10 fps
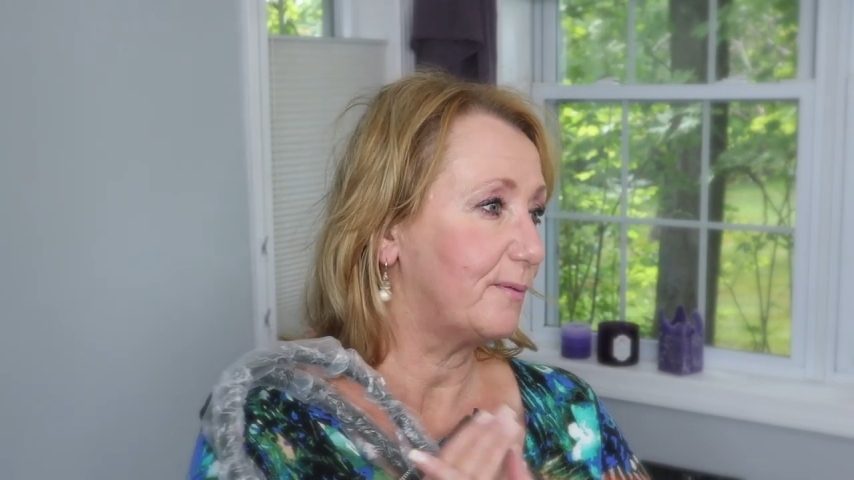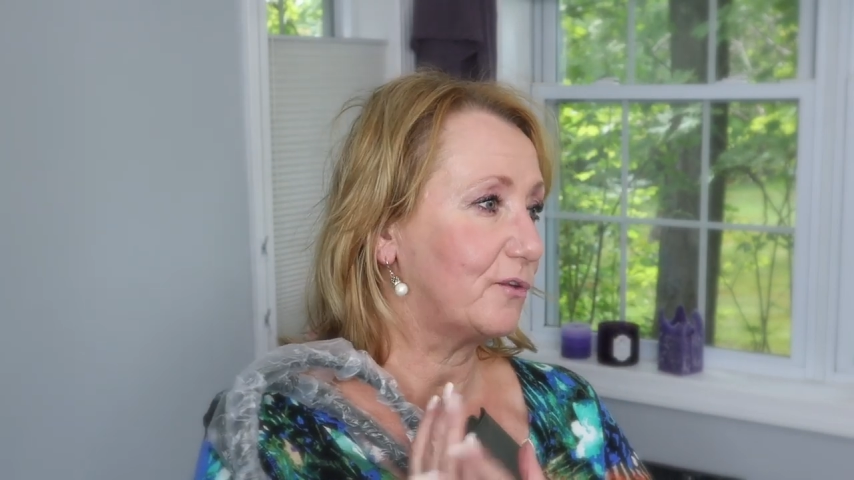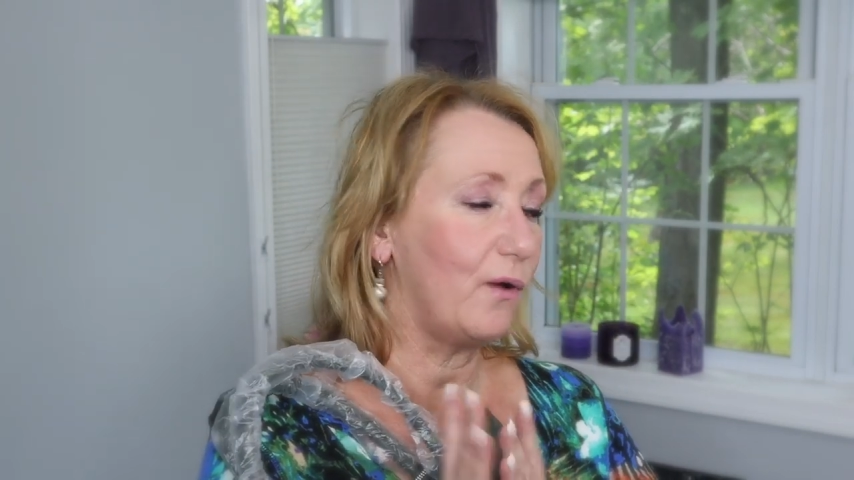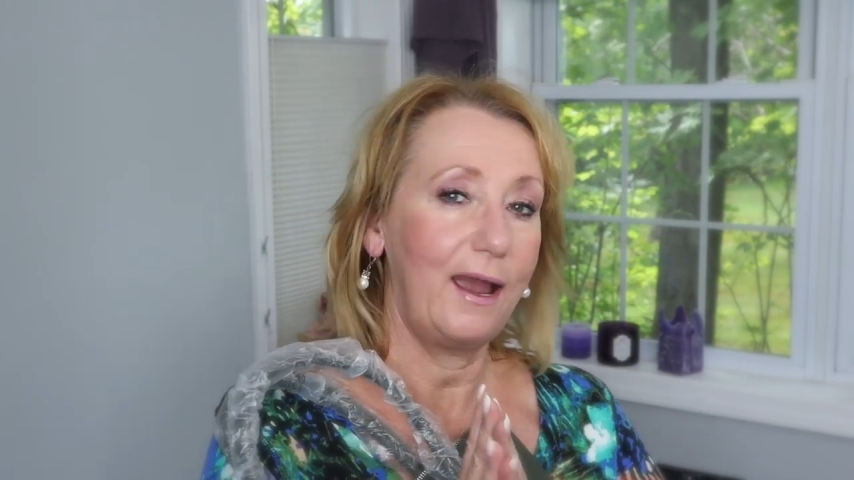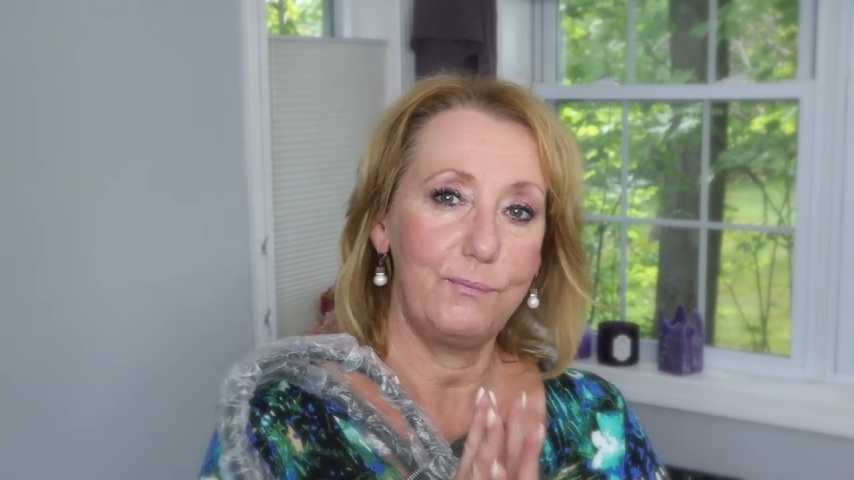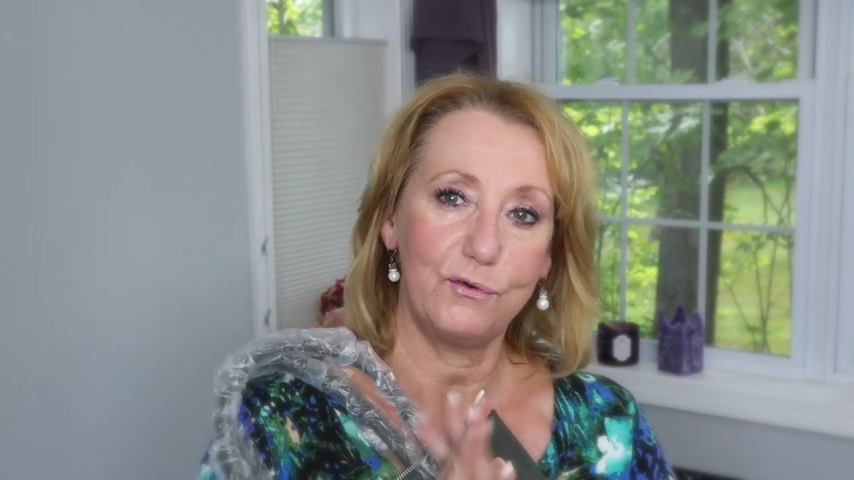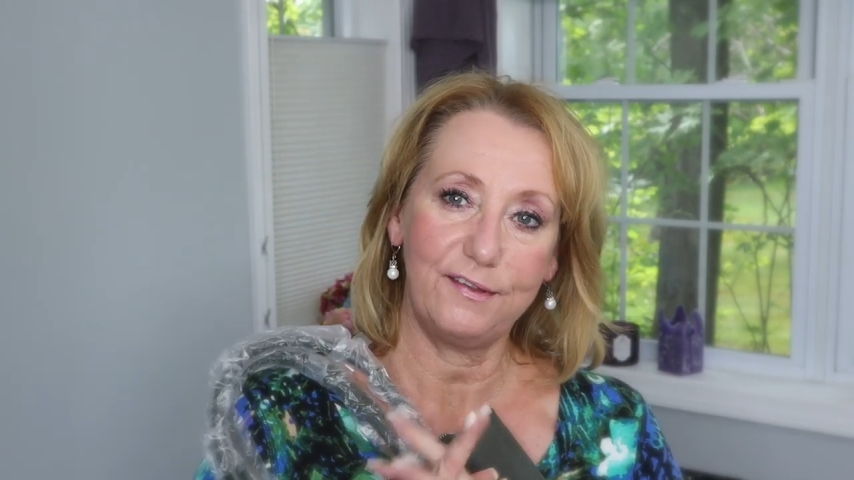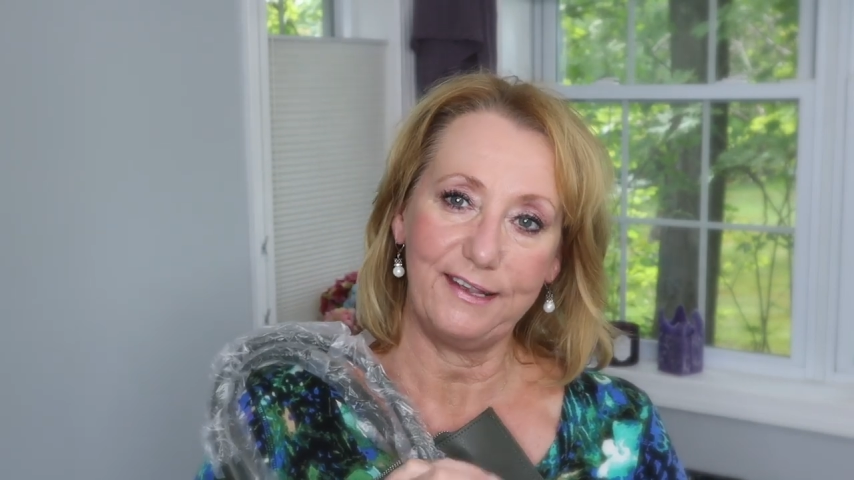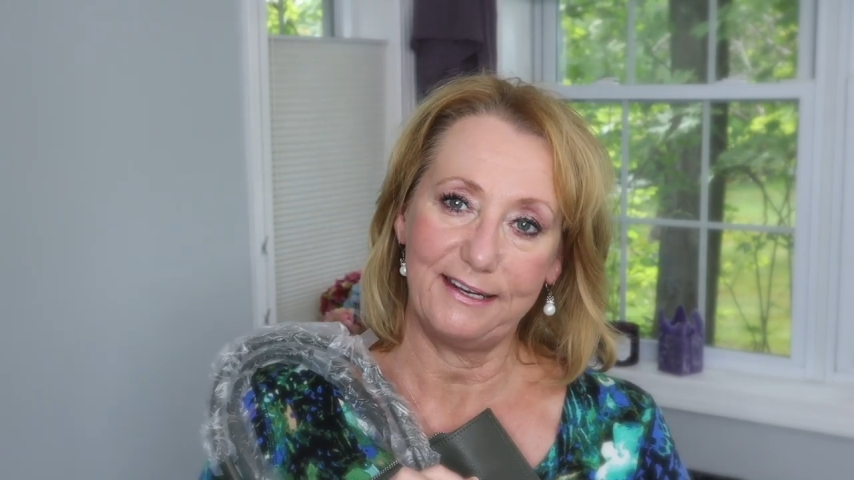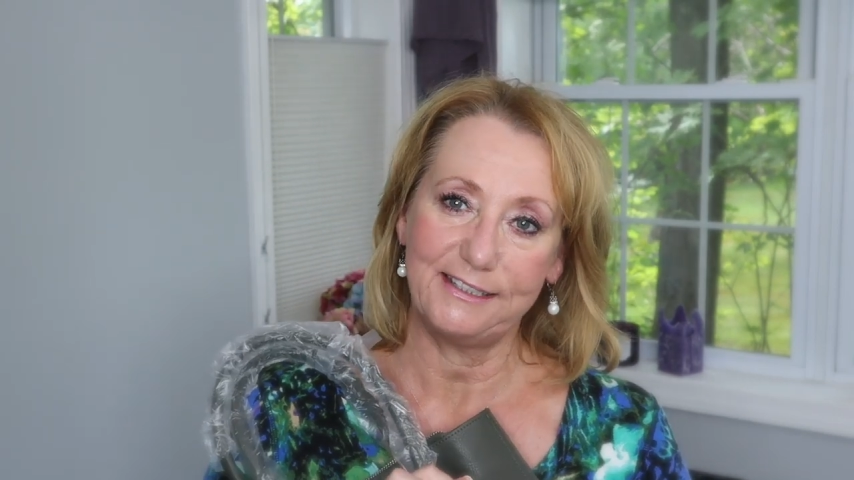
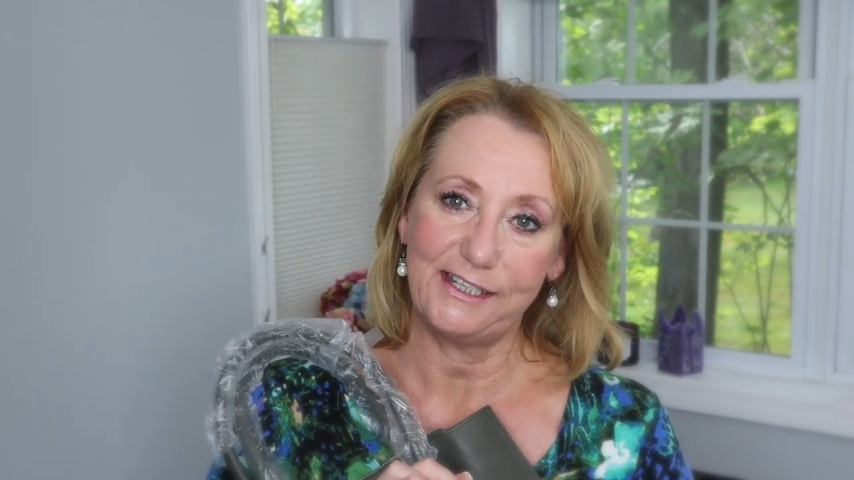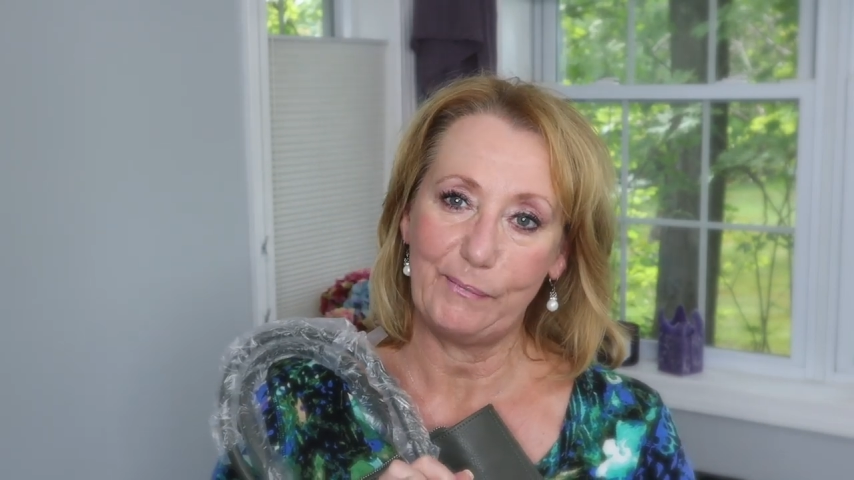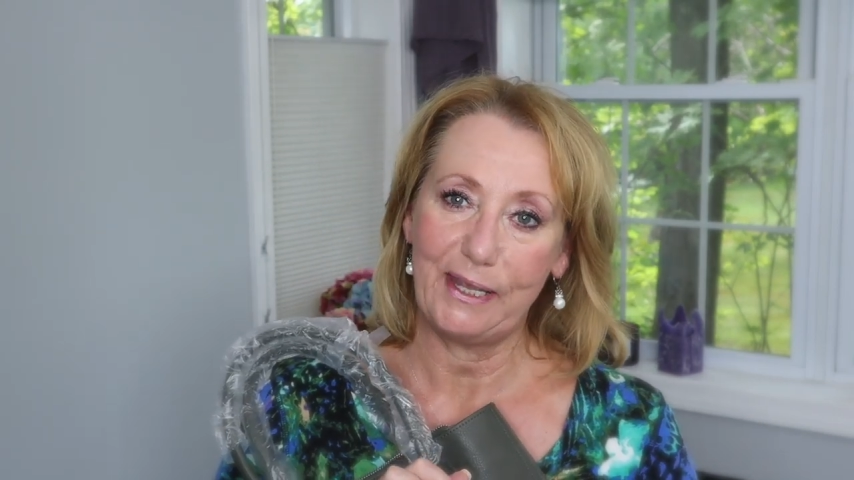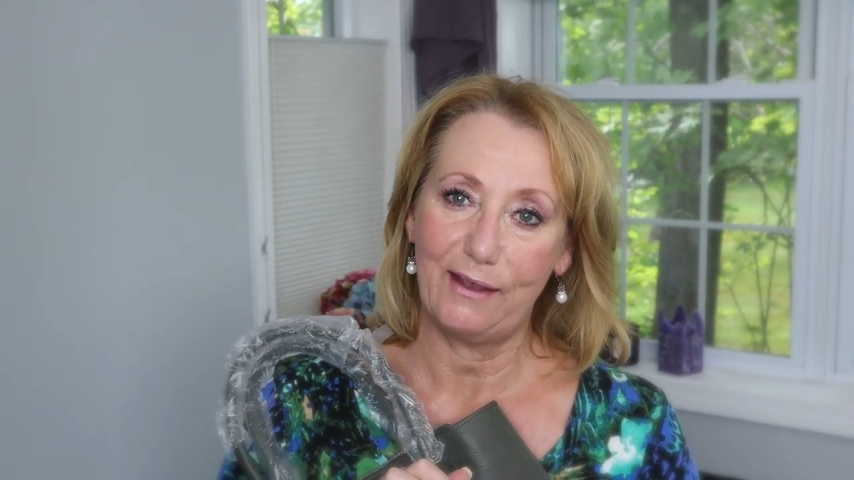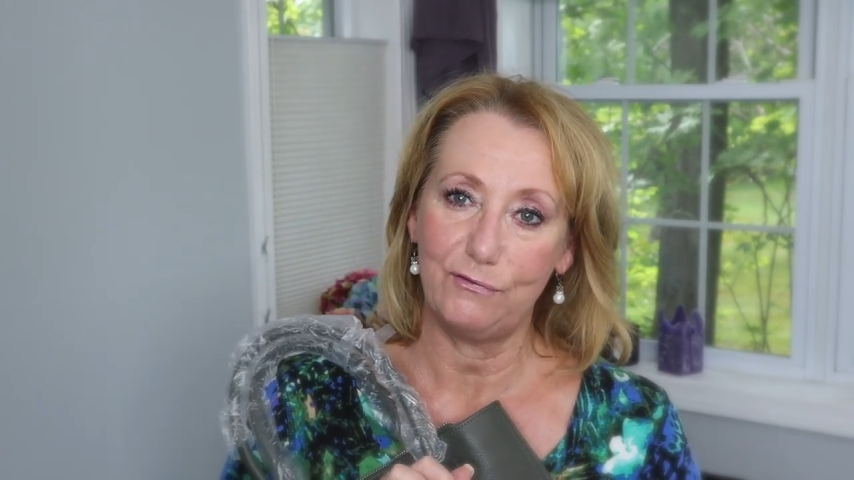subscribers, and to me,